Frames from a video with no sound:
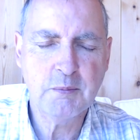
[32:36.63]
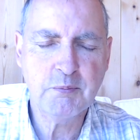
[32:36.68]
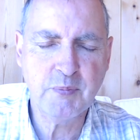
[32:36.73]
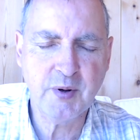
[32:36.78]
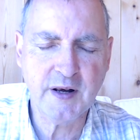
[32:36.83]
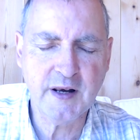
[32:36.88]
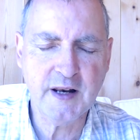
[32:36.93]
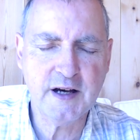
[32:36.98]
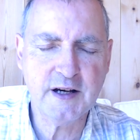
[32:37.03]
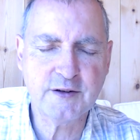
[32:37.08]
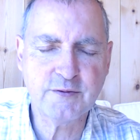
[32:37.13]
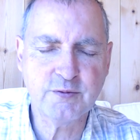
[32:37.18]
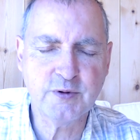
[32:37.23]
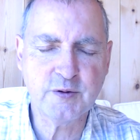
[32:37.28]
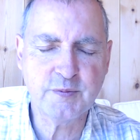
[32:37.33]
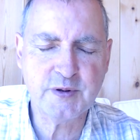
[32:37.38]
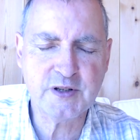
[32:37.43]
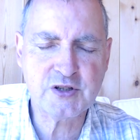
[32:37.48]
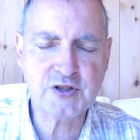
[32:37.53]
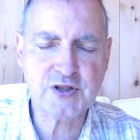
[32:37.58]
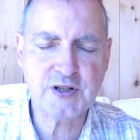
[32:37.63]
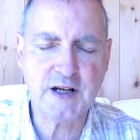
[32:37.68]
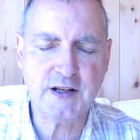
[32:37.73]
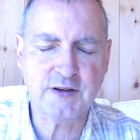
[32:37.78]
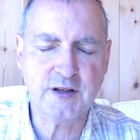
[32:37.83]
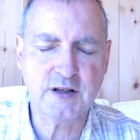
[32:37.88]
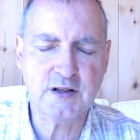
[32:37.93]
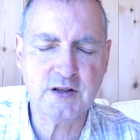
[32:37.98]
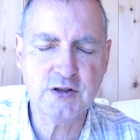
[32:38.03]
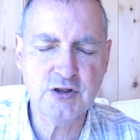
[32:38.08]
blood would be shed,
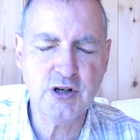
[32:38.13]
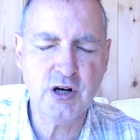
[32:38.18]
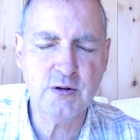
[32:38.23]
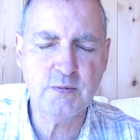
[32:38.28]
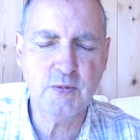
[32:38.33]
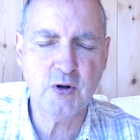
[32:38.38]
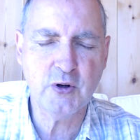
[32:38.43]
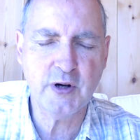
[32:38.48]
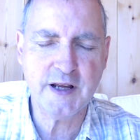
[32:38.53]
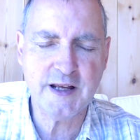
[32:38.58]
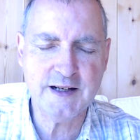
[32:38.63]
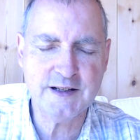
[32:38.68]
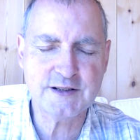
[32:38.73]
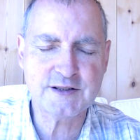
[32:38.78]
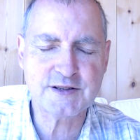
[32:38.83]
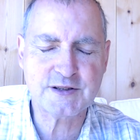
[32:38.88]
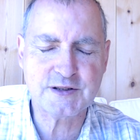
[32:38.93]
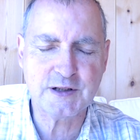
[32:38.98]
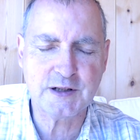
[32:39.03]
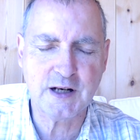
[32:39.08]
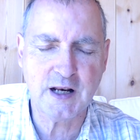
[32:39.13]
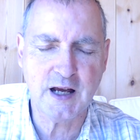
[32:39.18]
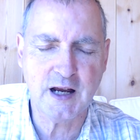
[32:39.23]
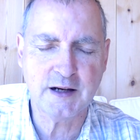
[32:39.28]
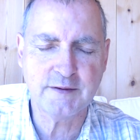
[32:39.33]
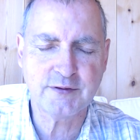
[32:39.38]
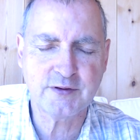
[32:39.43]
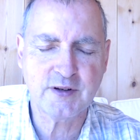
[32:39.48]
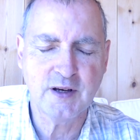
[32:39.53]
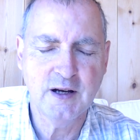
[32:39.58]
that no more innocent
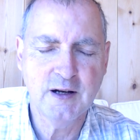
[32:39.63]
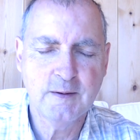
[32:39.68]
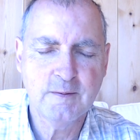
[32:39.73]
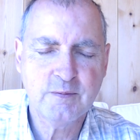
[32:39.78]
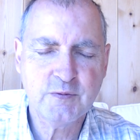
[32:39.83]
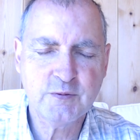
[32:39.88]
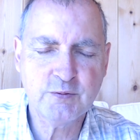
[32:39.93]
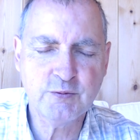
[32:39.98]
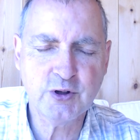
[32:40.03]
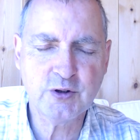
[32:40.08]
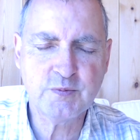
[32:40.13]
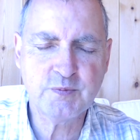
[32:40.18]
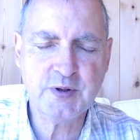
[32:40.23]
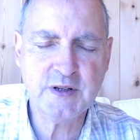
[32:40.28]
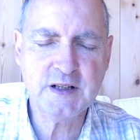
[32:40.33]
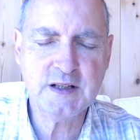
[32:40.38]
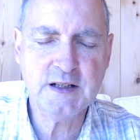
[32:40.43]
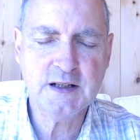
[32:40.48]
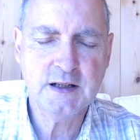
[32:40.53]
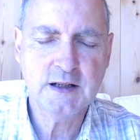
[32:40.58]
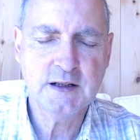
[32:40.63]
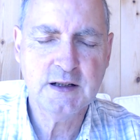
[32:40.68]
lives would be